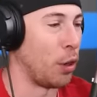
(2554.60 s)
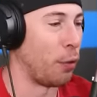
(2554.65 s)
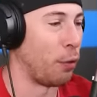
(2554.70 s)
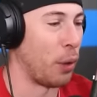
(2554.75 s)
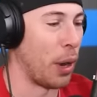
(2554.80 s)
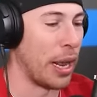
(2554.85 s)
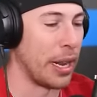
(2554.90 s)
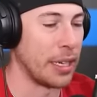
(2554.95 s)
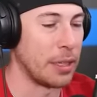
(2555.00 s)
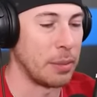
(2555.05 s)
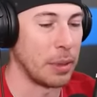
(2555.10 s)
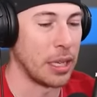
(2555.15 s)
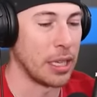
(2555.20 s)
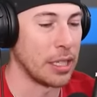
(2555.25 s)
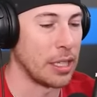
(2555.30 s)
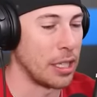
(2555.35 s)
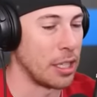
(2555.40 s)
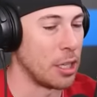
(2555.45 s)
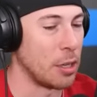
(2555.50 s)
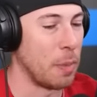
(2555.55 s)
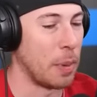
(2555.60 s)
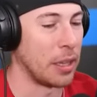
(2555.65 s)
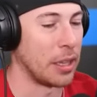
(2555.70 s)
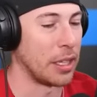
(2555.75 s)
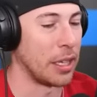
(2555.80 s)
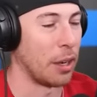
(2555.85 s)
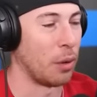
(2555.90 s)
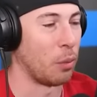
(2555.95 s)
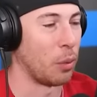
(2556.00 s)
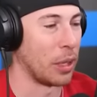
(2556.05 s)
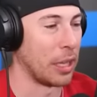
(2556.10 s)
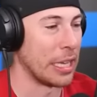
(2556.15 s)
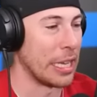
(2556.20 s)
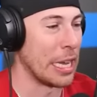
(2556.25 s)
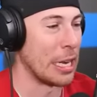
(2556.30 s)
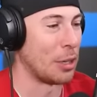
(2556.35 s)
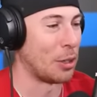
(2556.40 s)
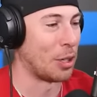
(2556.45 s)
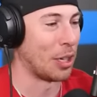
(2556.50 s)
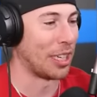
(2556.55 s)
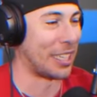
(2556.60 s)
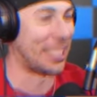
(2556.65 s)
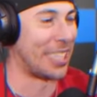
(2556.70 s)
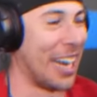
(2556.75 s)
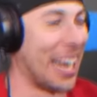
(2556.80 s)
your friends because this is about to get really interesting.